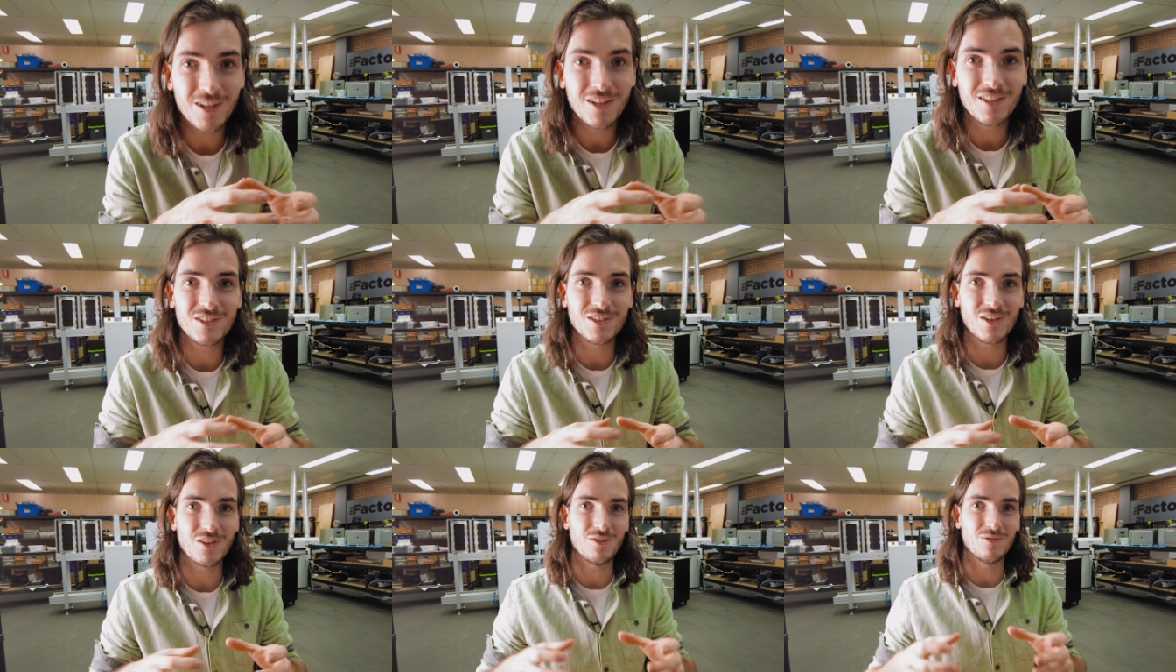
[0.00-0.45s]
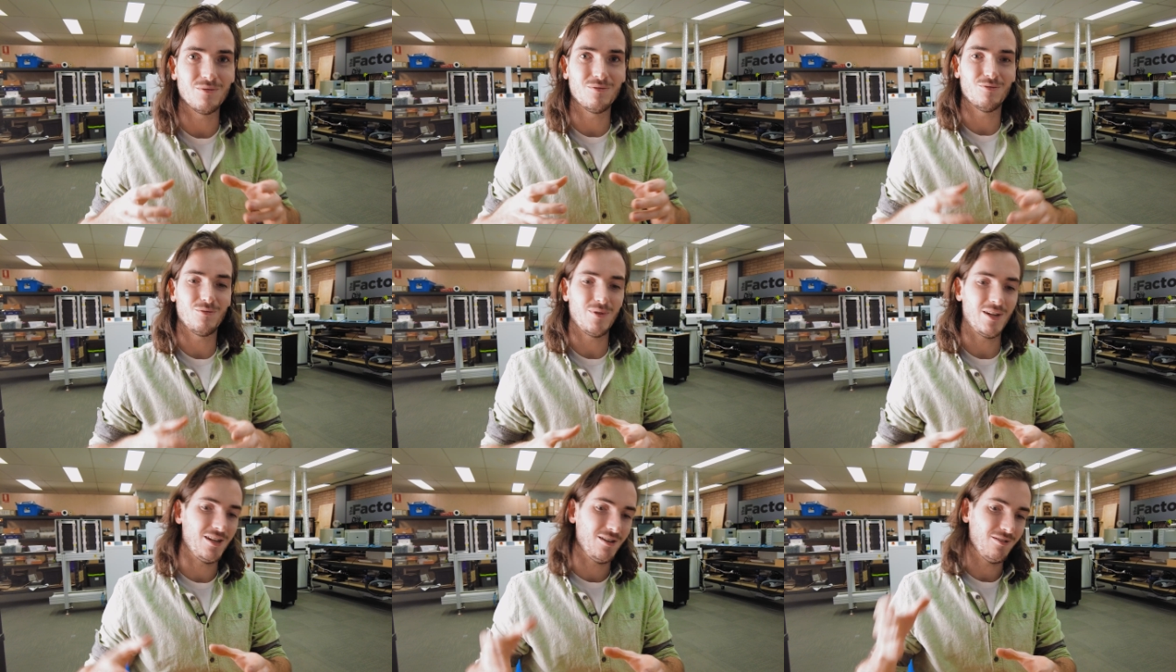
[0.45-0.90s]
so that
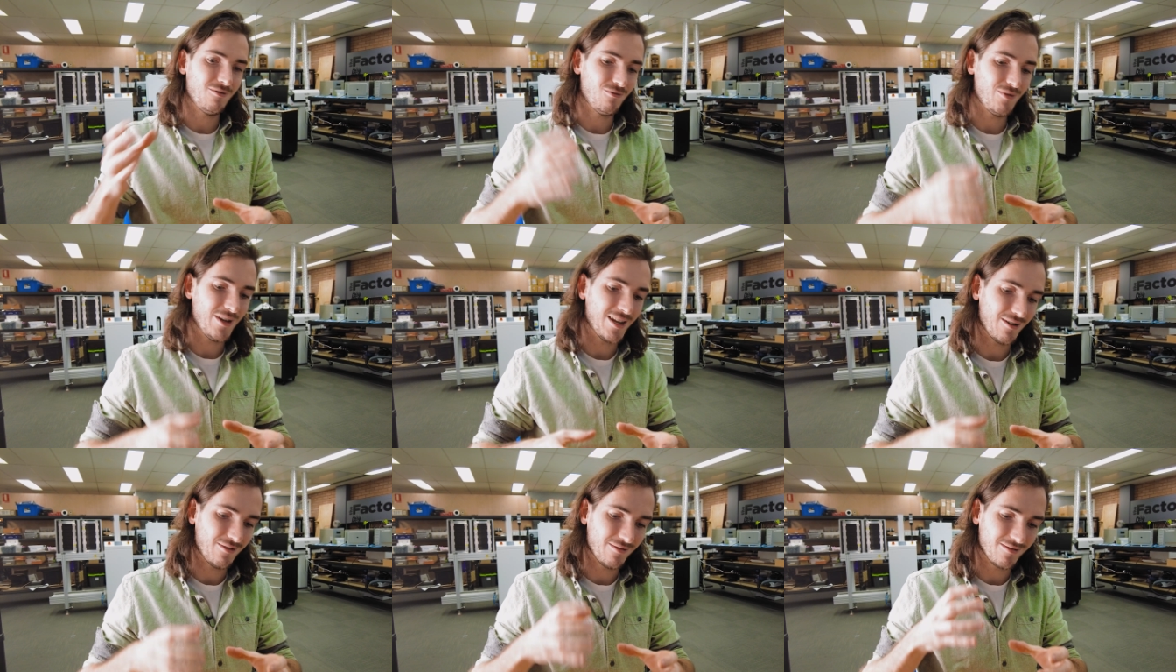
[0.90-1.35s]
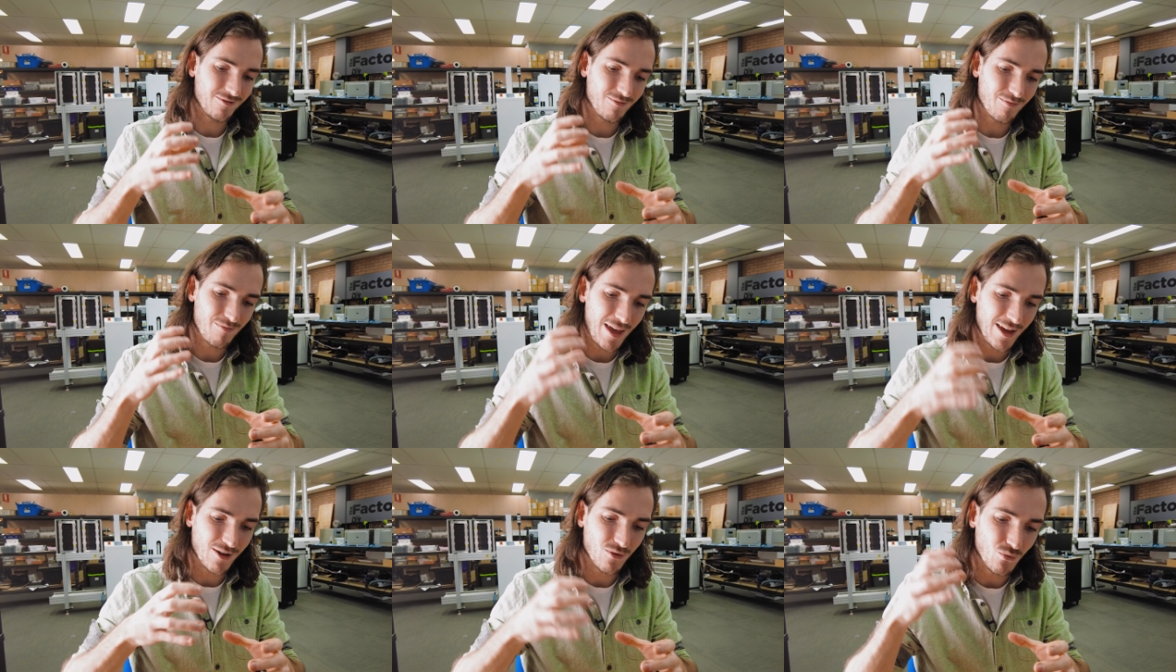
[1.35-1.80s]
we can
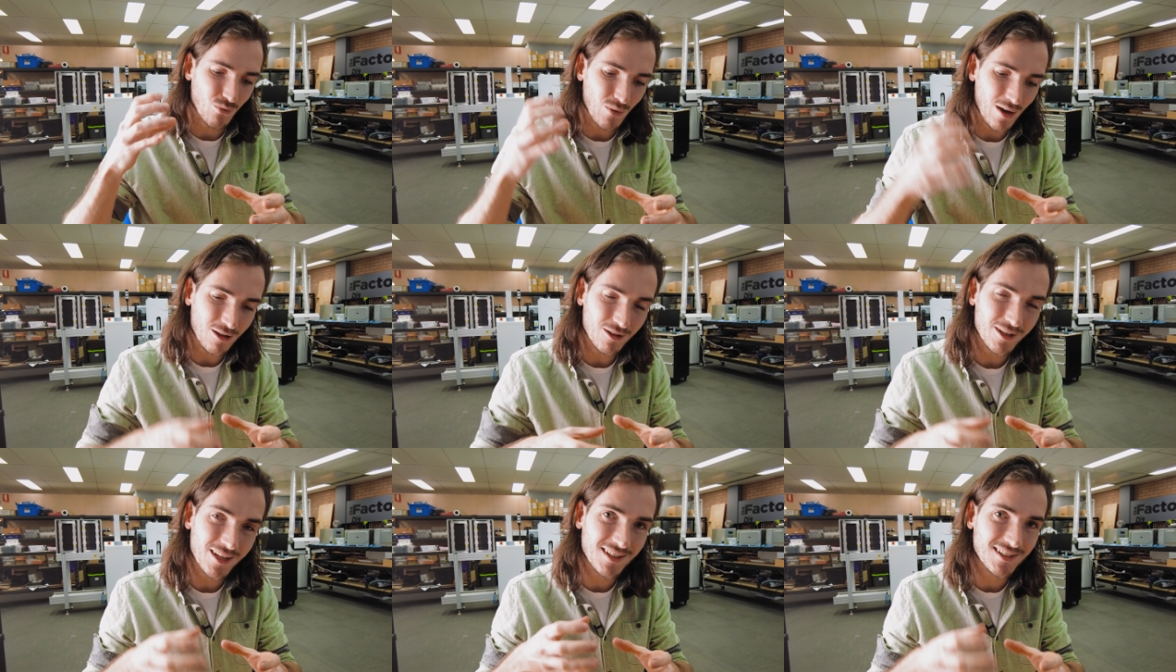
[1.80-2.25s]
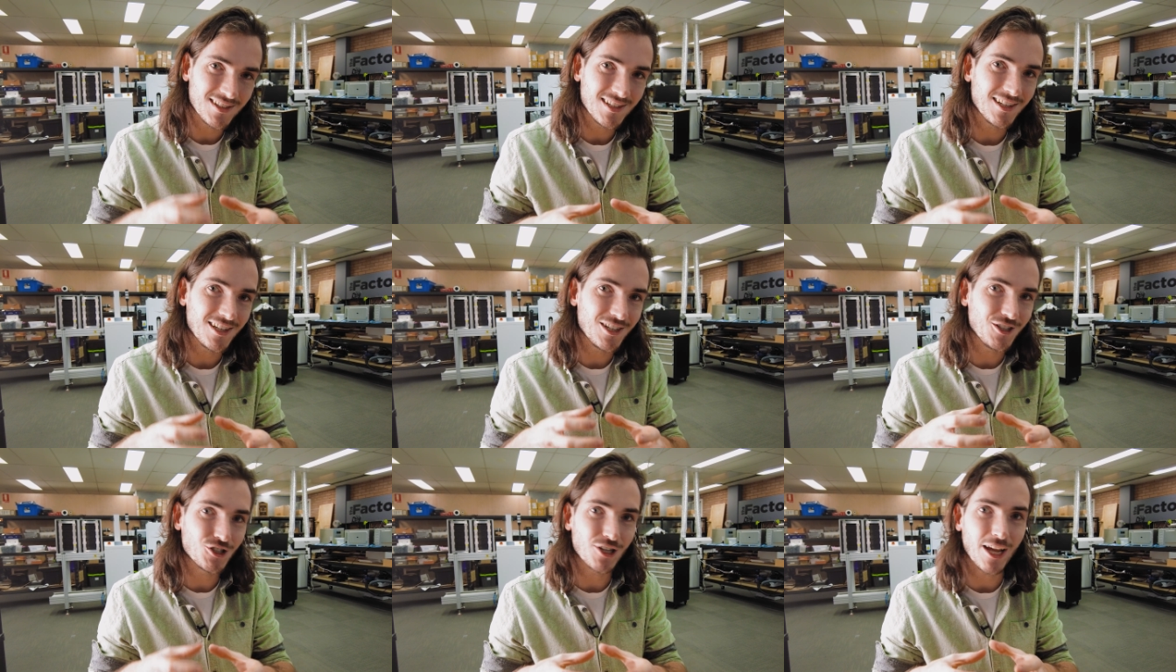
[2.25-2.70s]
make
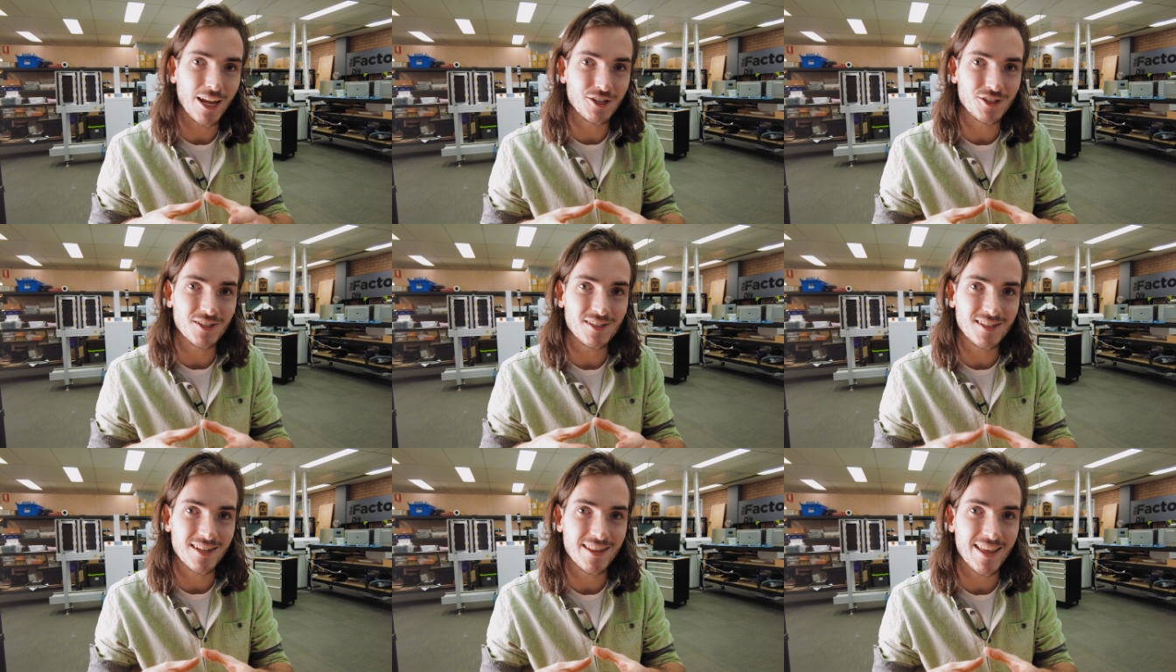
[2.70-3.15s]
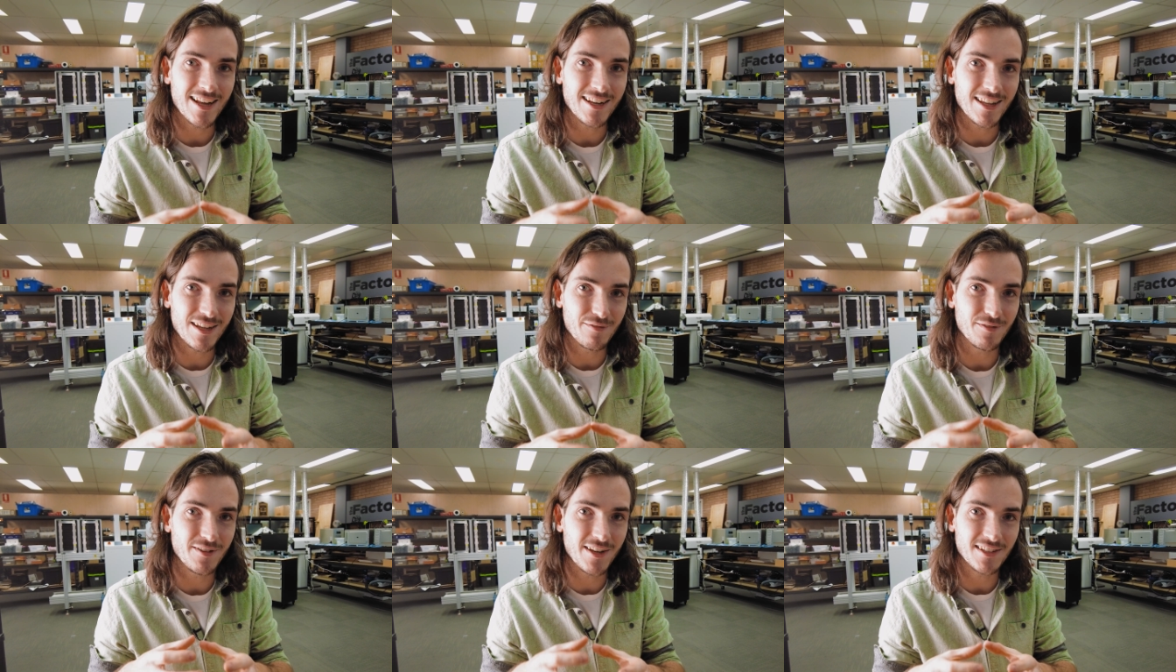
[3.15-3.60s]
well-considered changes to that
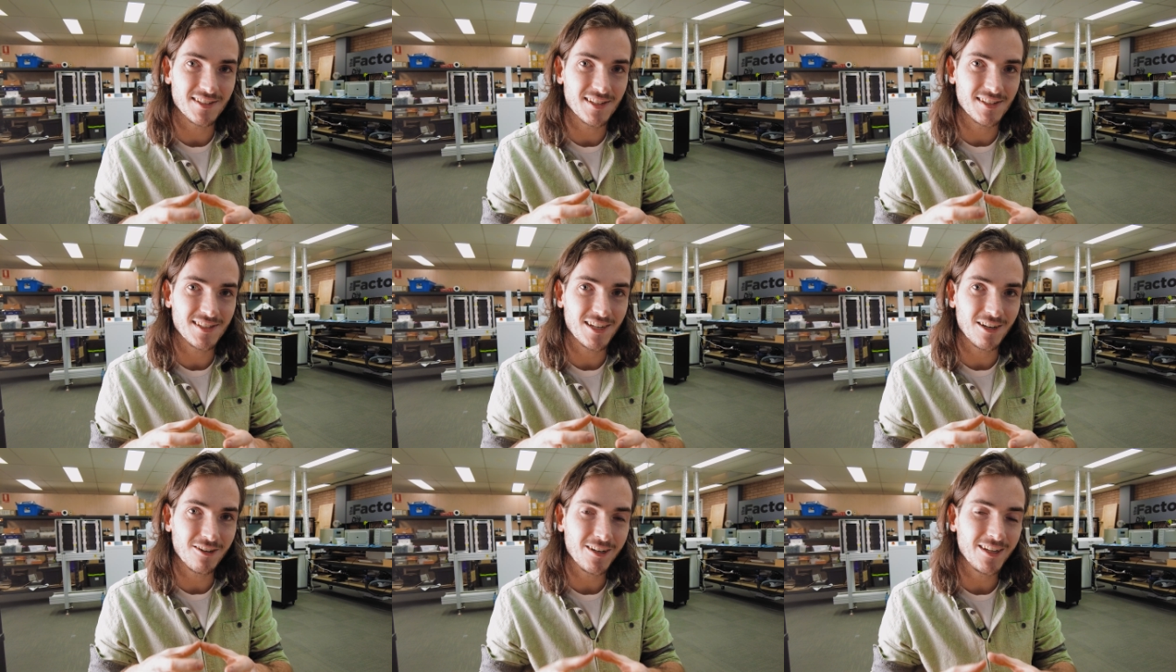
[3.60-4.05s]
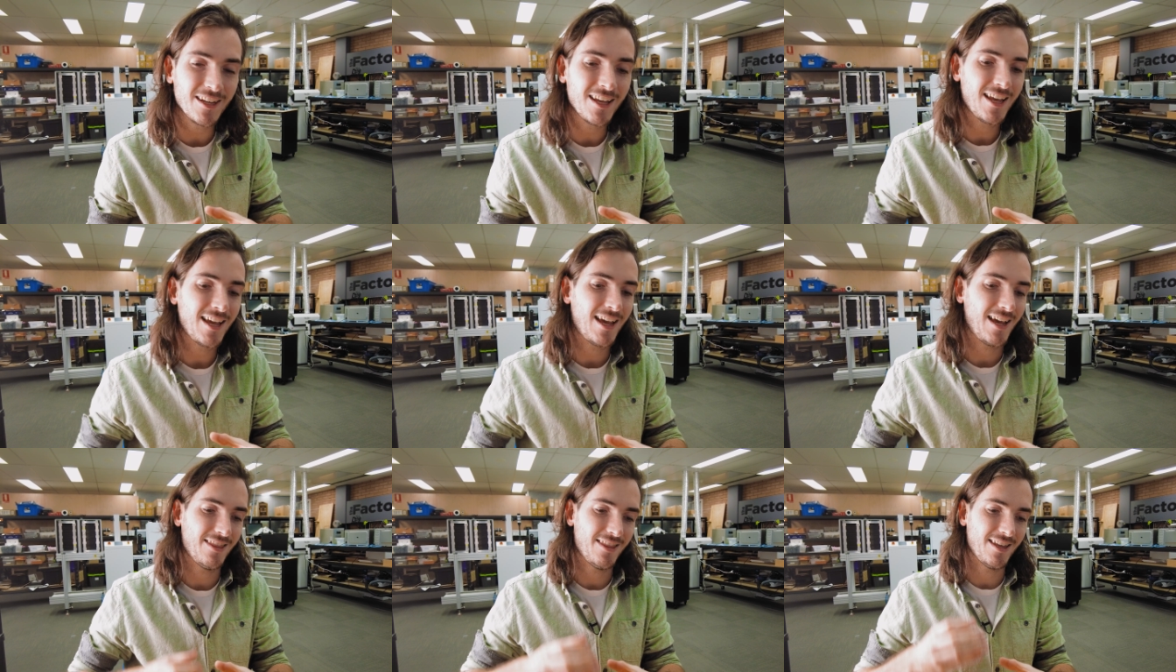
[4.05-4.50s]
if necessary,
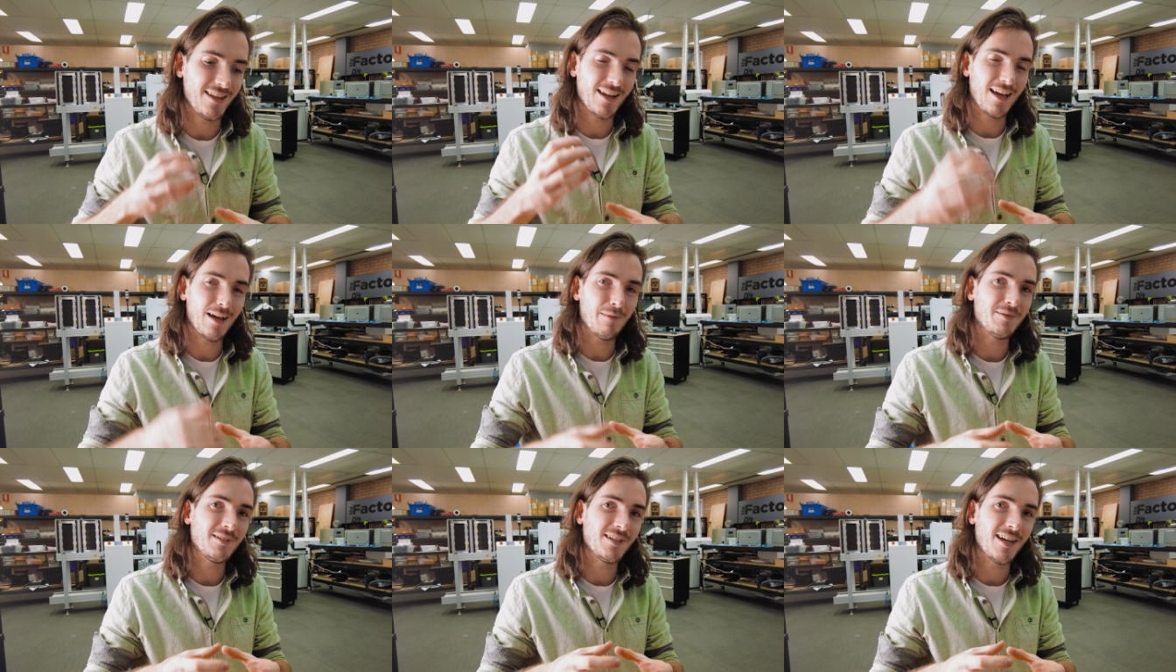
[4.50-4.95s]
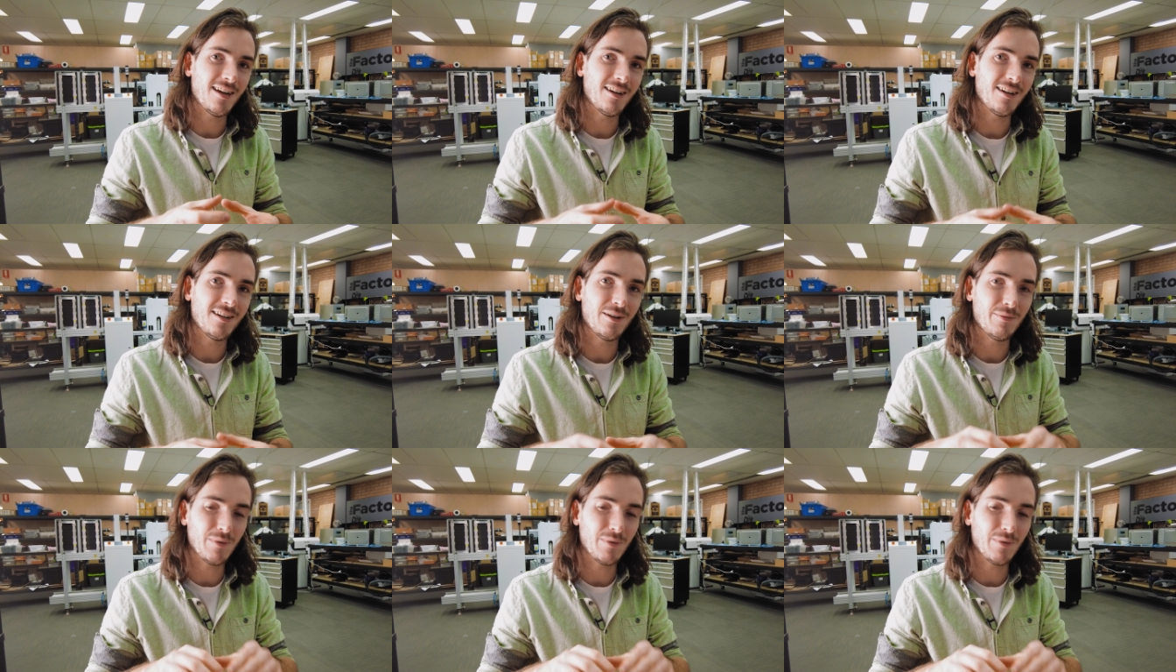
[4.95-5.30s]
and then update it.